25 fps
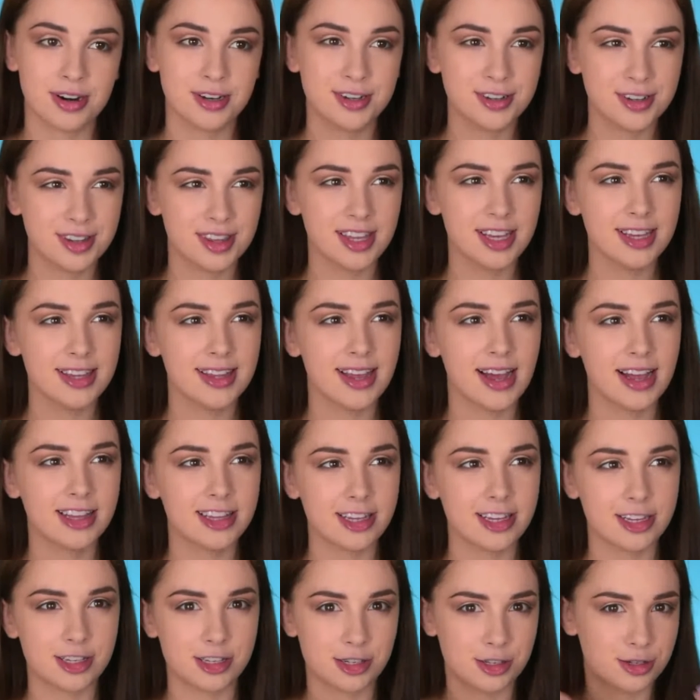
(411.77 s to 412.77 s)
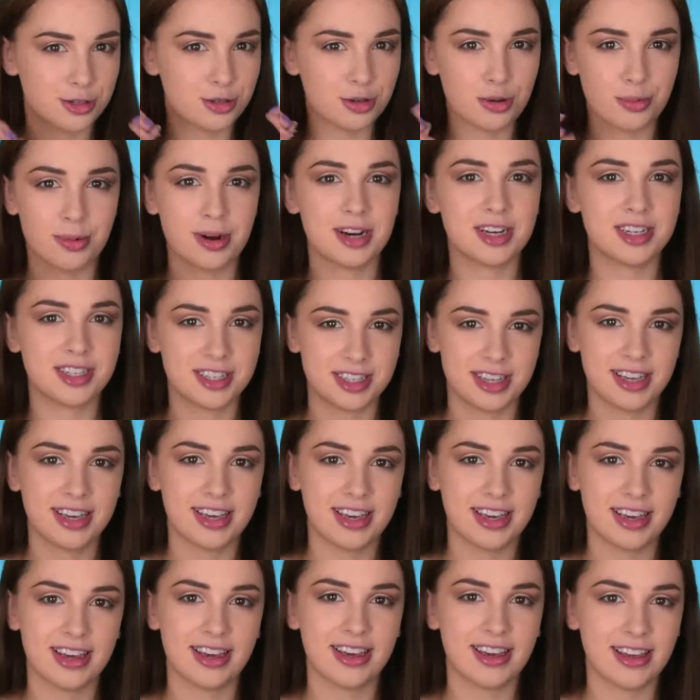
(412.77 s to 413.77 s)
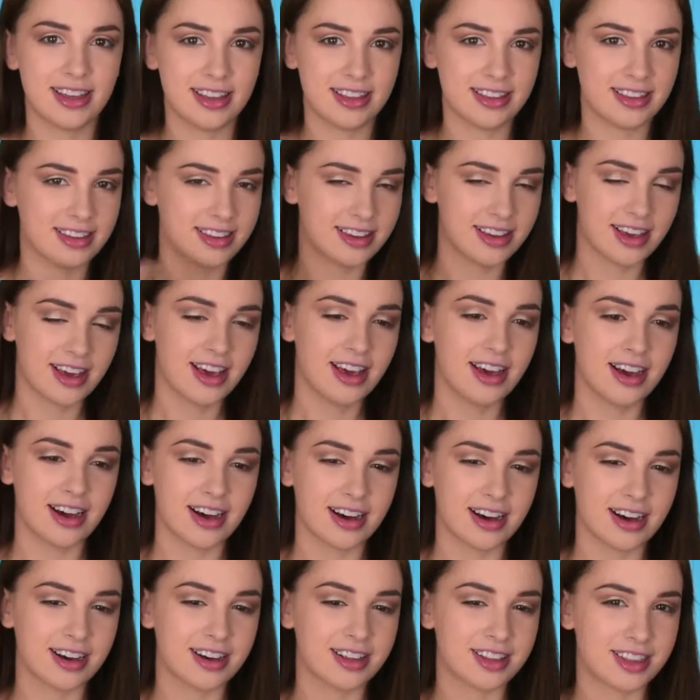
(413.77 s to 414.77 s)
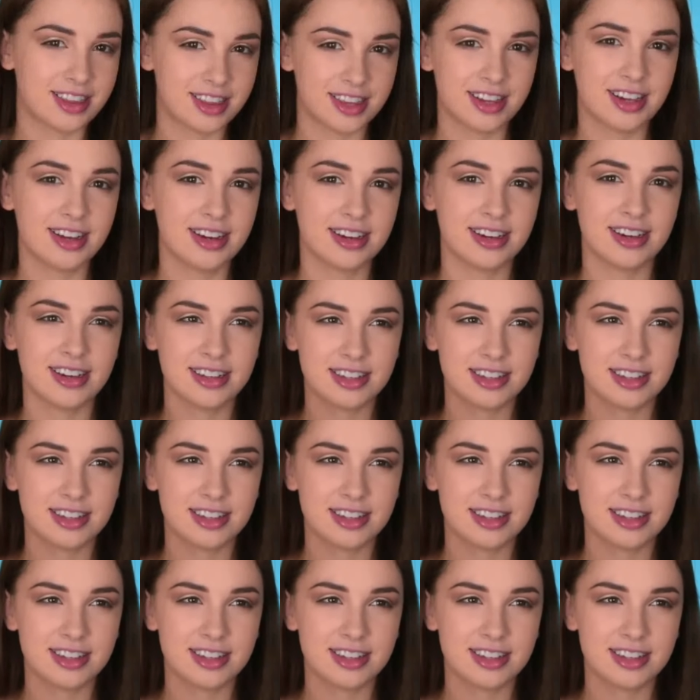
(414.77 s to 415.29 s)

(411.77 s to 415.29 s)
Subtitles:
don't think that it's super sticky and thick.